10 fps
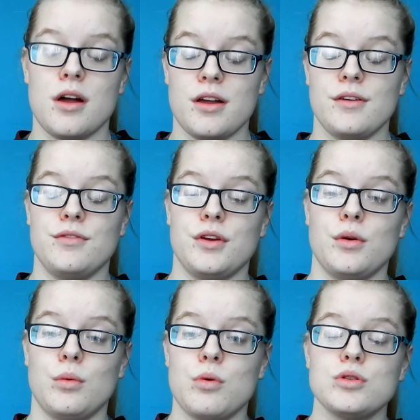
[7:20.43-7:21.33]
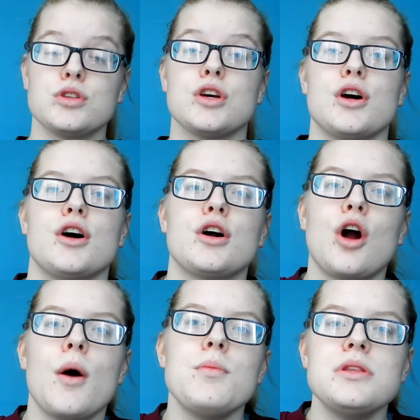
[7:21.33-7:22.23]
if you want to
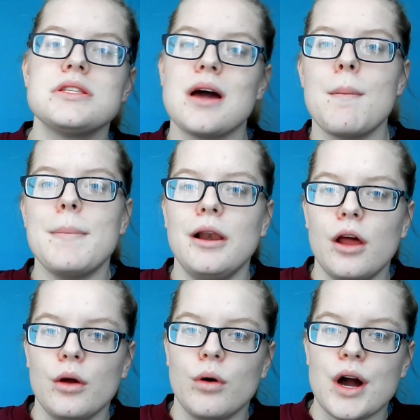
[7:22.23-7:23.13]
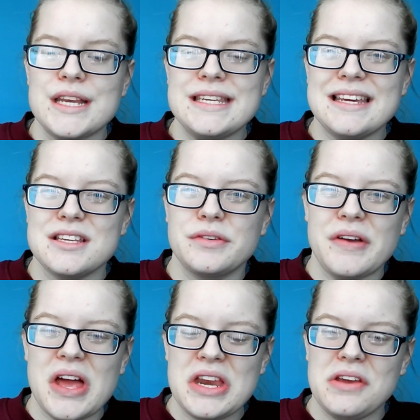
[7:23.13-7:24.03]
comment down below ideas
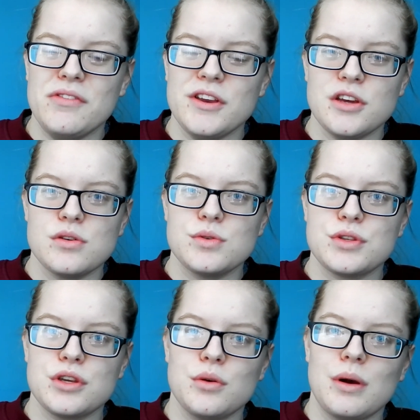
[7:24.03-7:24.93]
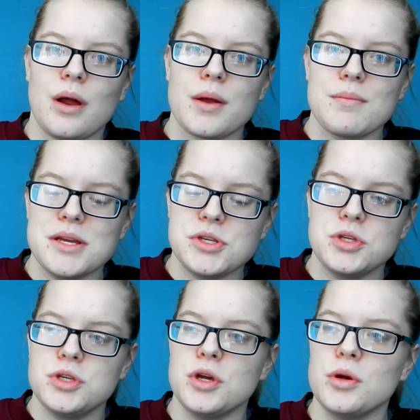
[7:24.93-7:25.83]
for any videos that you would like me to
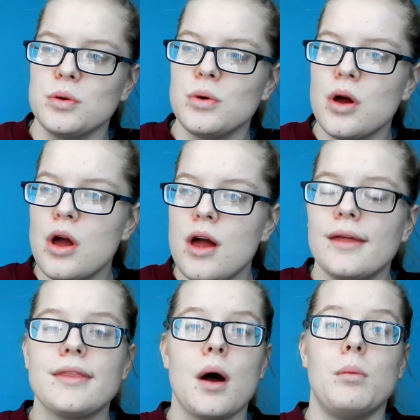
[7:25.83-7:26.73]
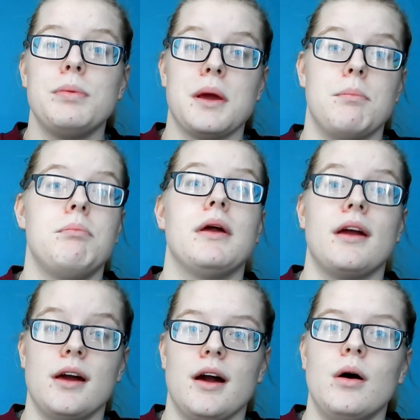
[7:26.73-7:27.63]
do, that would be a
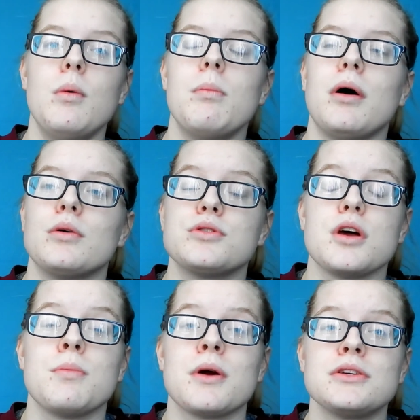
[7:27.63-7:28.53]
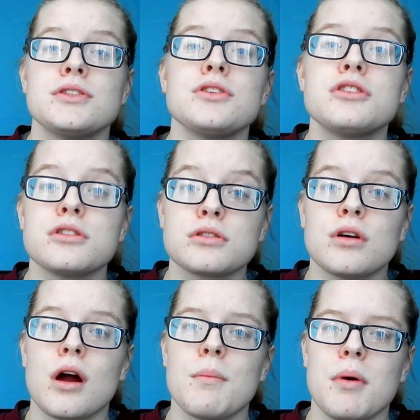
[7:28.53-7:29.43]
big help. Also, press the
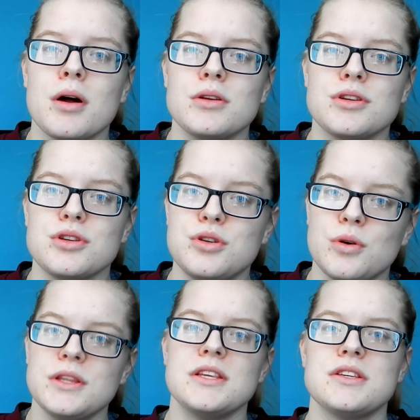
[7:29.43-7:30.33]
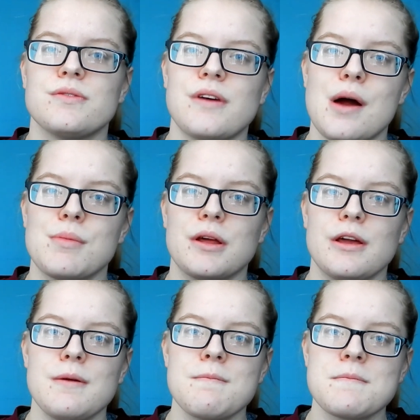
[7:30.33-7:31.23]
subscribe button to join this family.